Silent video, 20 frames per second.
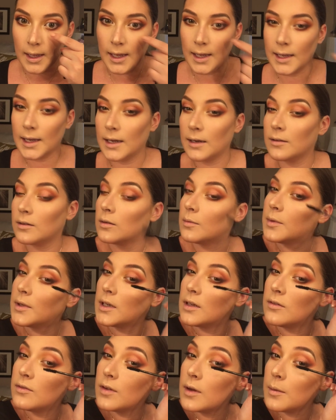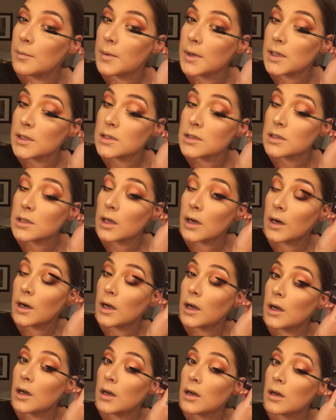I got a little bit of
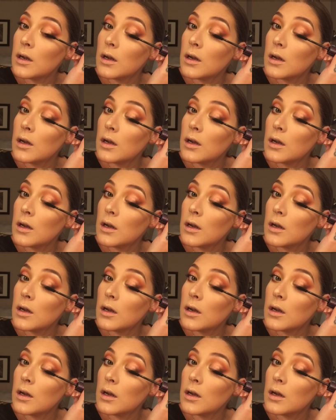mascara